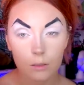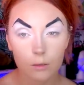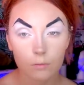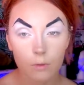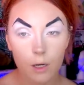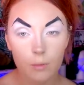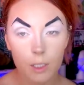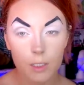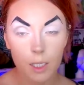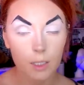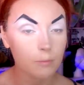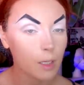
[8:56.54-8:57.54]
Very much
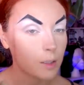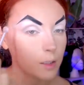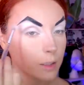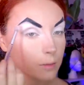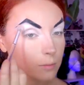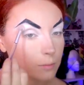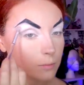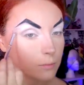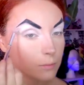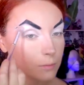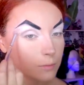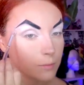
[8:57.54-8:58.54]
like Marilyn.
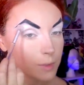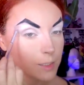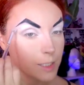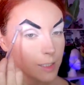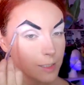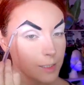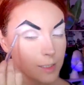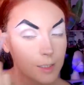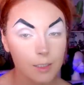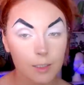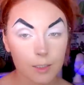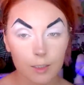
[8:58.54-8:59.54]
Just
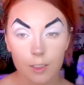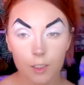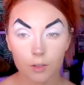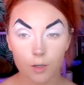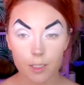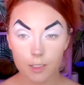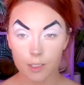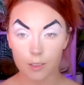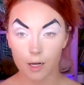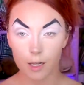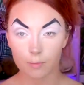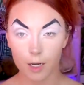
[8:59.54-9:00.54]

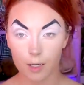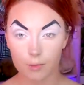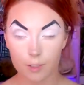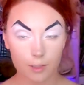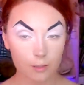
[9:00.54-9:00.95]
crazier eyebrows.